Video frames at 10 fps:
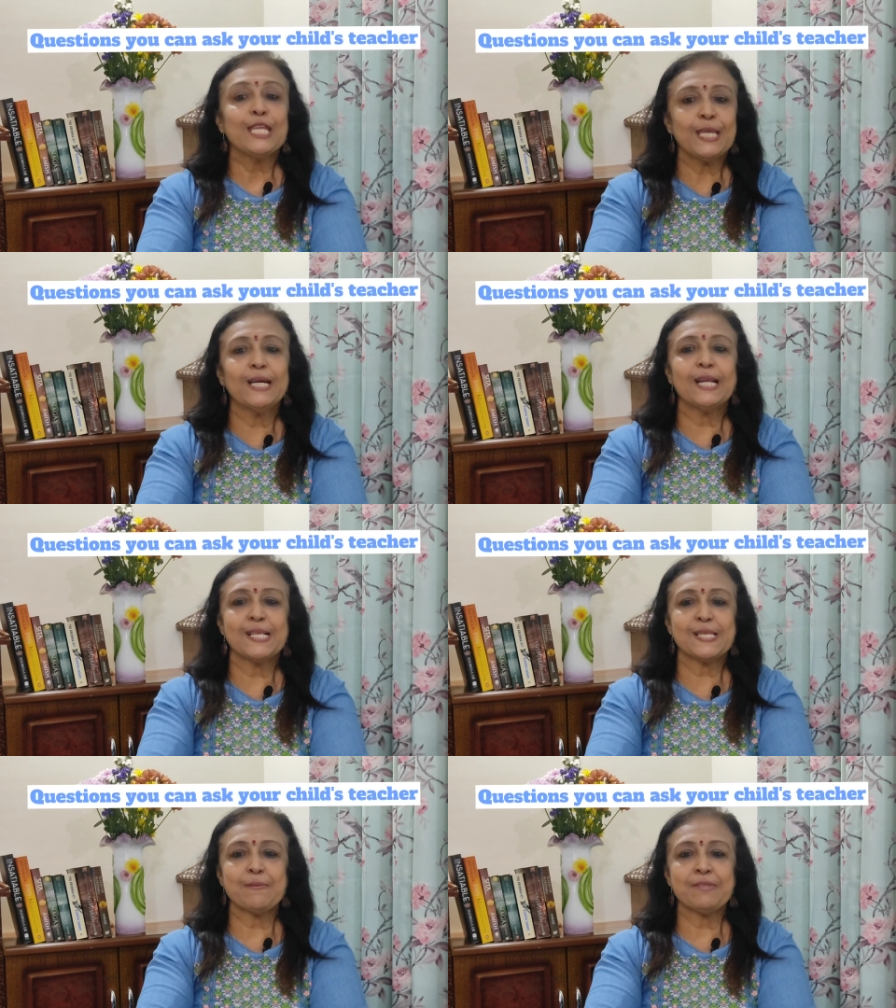Here
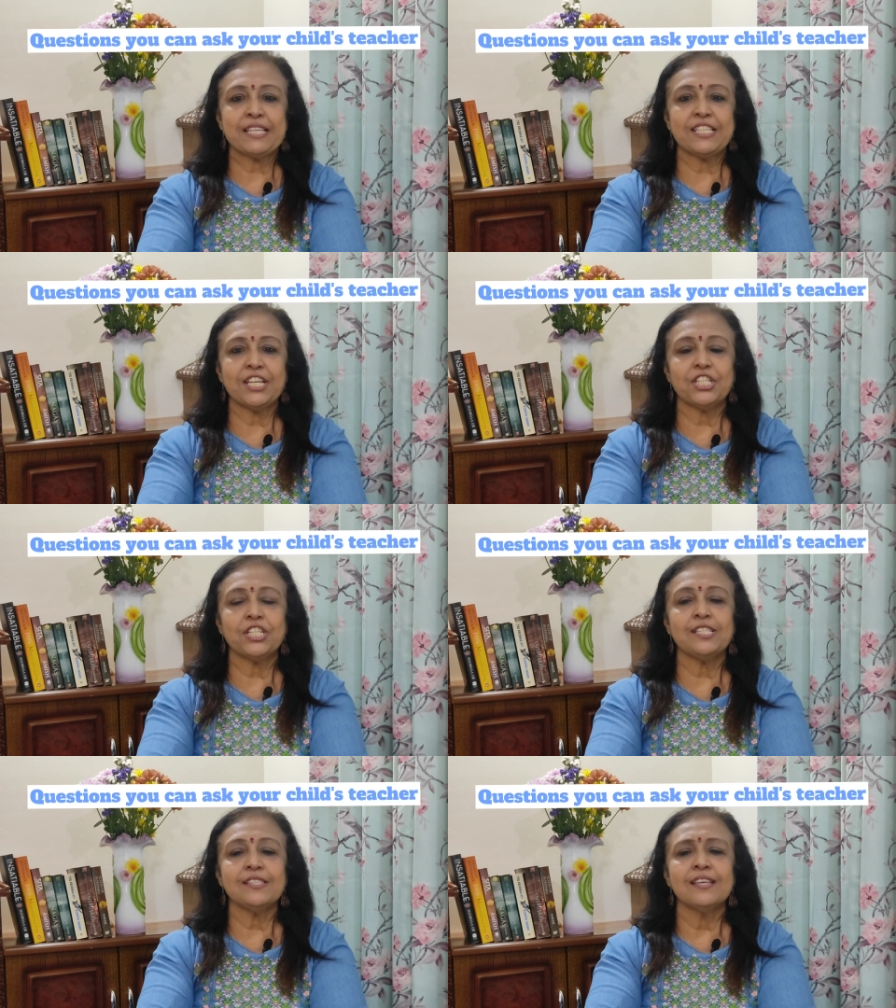are some
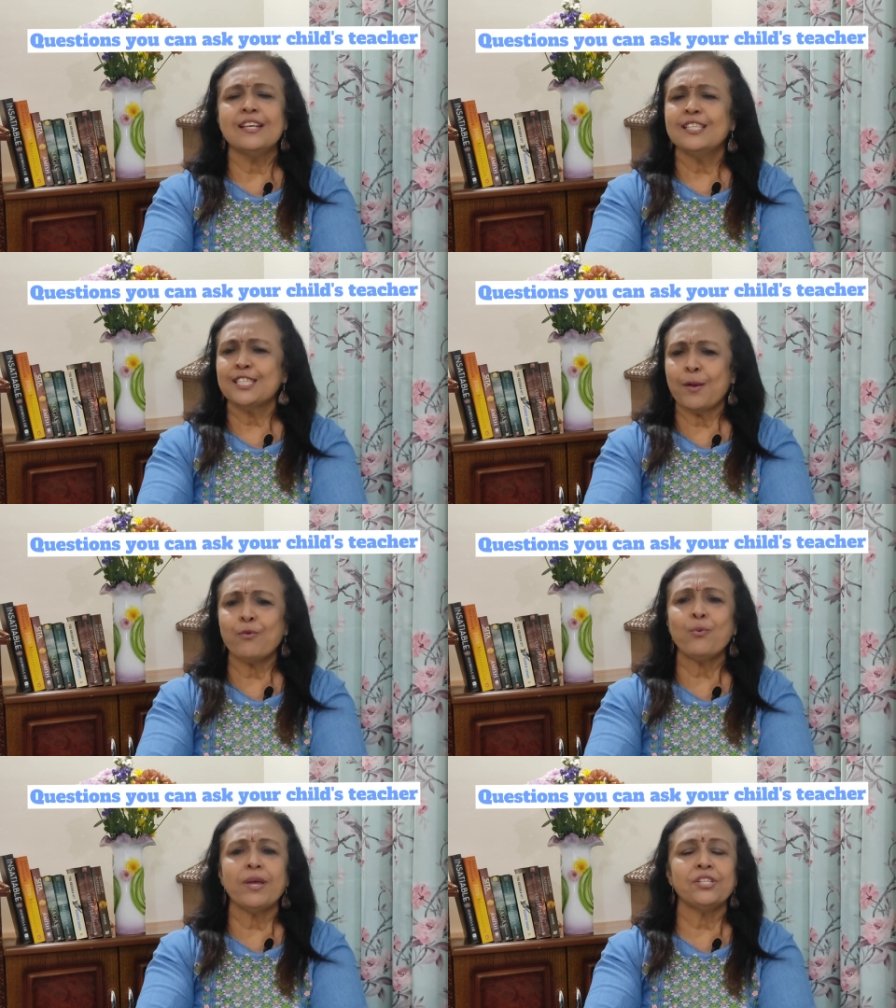suggestions,
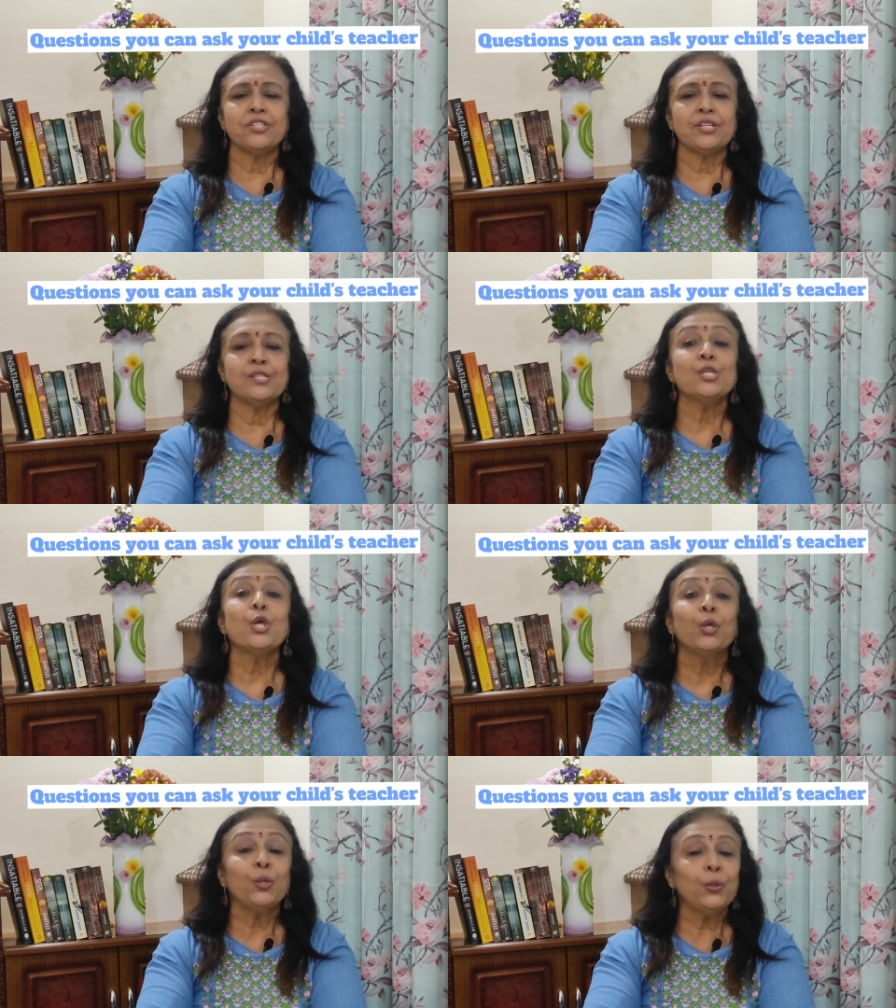some questions
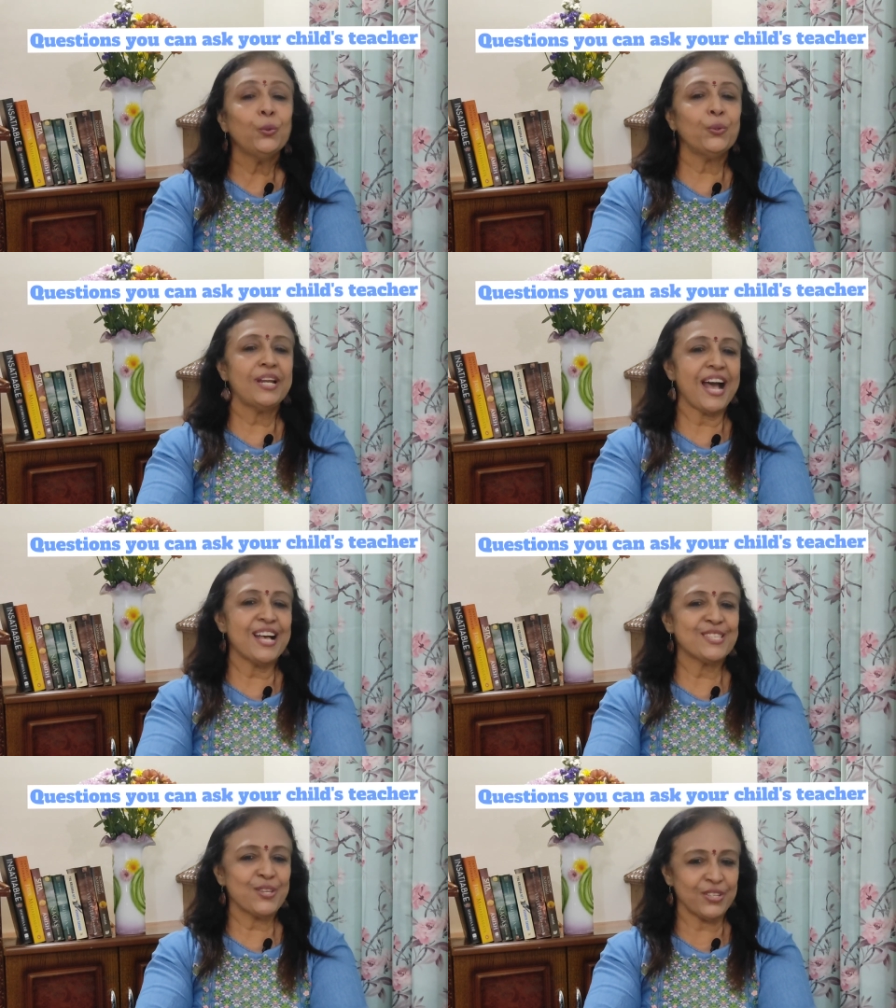you could
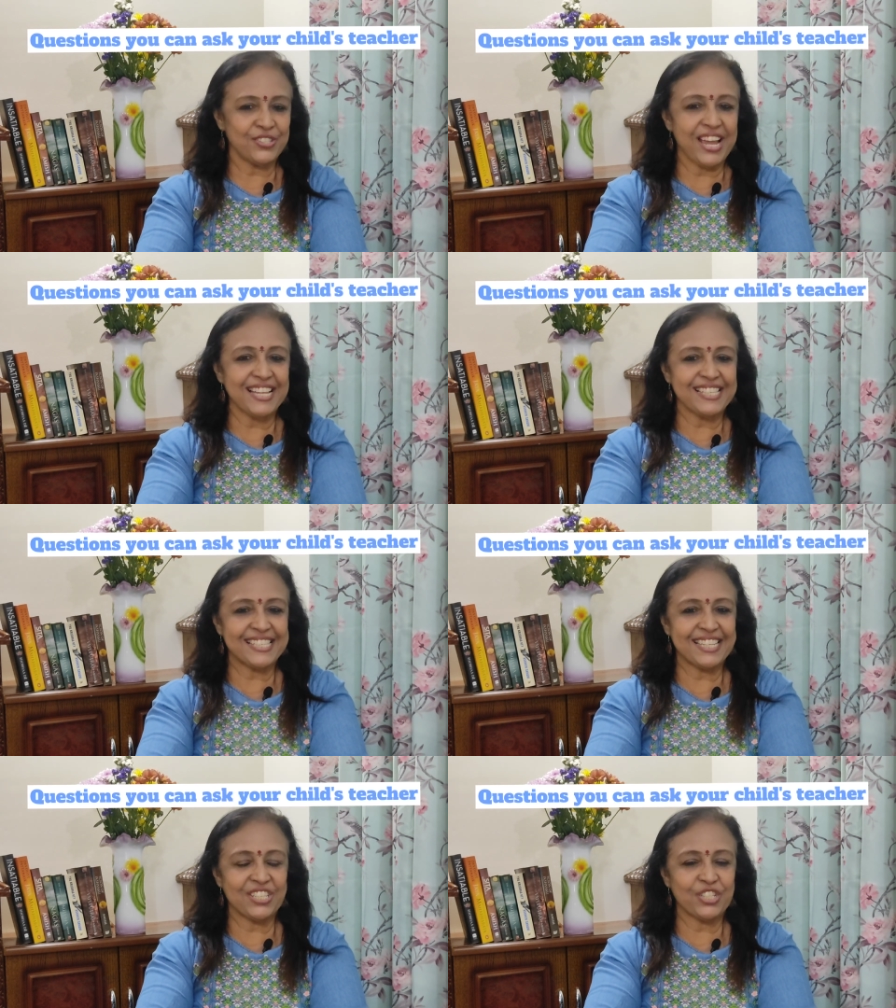ask your child's
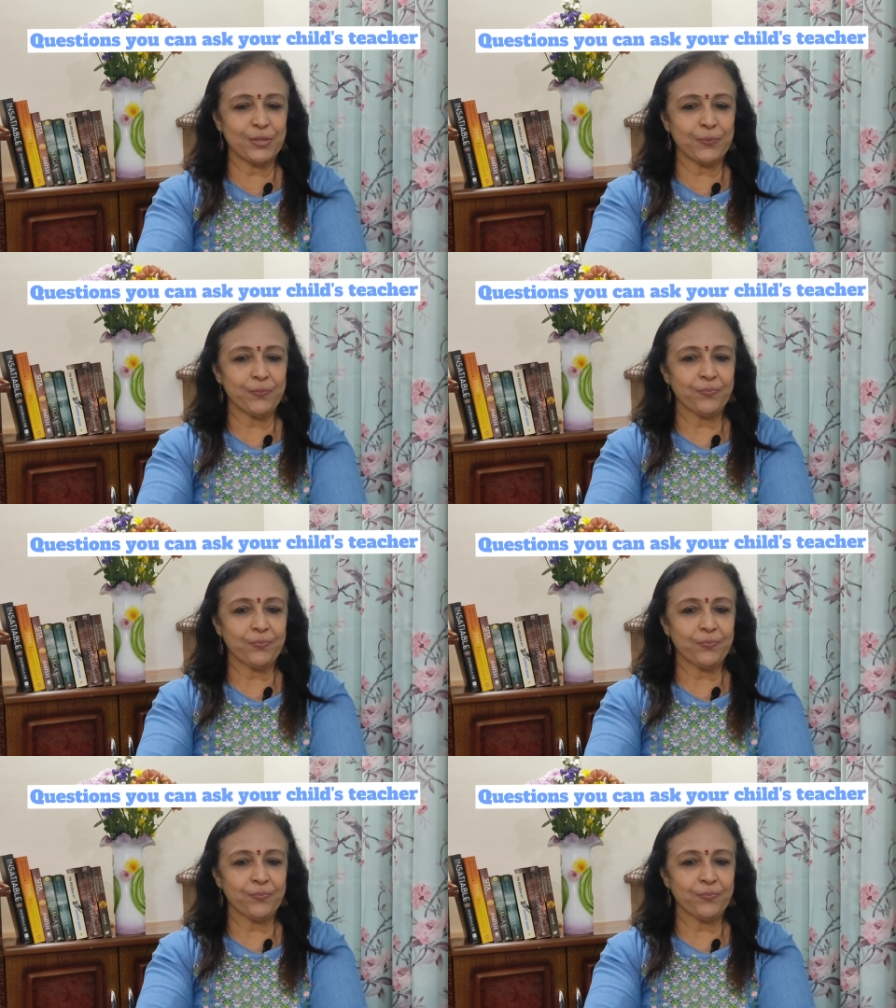teacher.